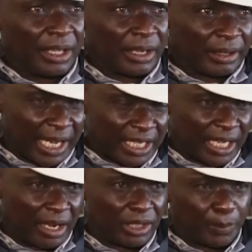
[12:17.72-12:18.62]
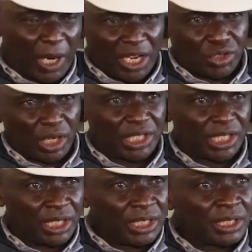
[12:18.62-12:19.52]
Right now, the plant you are
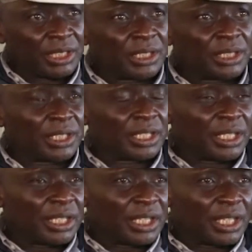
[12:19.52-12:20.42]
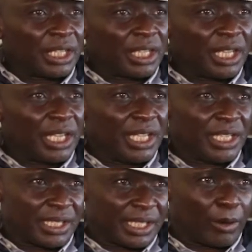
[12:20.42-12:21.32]
seeing
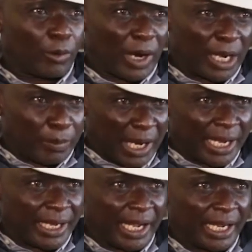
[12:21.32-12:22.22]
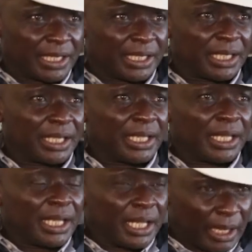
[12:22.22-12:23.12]
is a wet blended
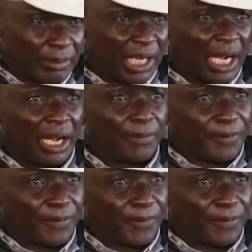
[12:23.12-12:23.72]
chemical